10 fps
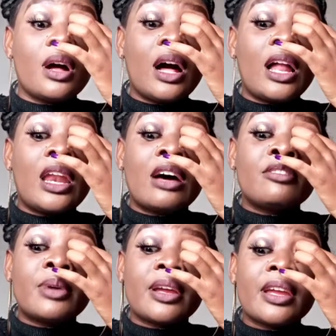I love
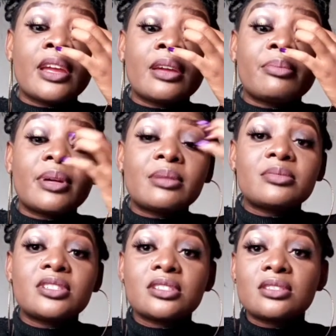my hair, but
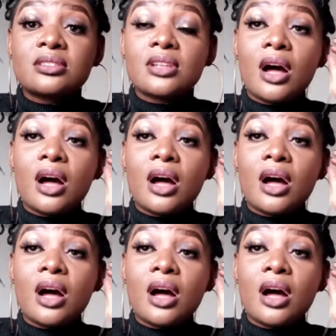I'm just